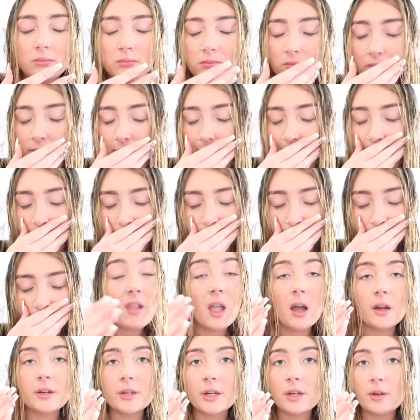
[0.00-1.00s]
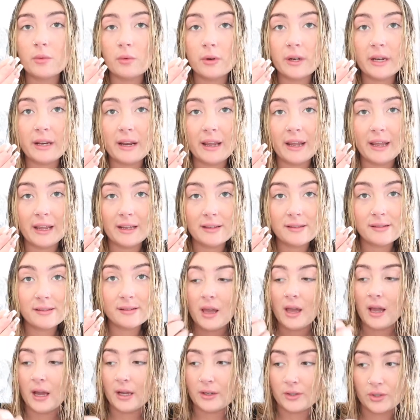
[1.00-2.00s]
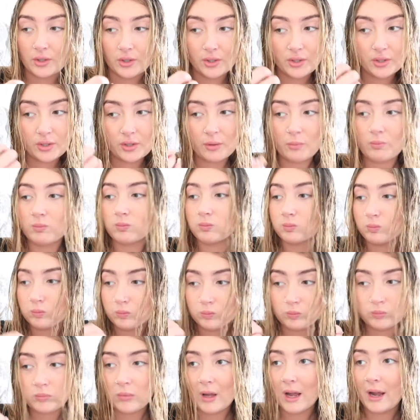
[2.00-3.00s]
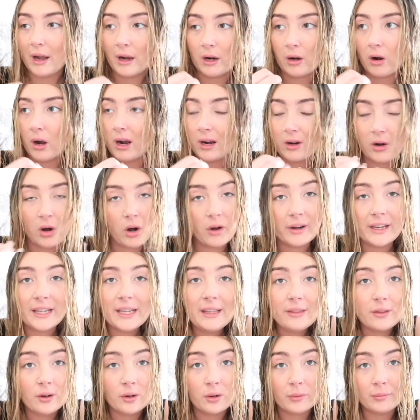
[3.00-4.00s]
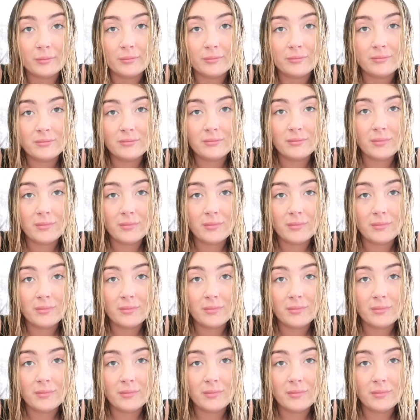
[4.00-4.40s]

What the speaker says: I don't know what it is. I can't eat them.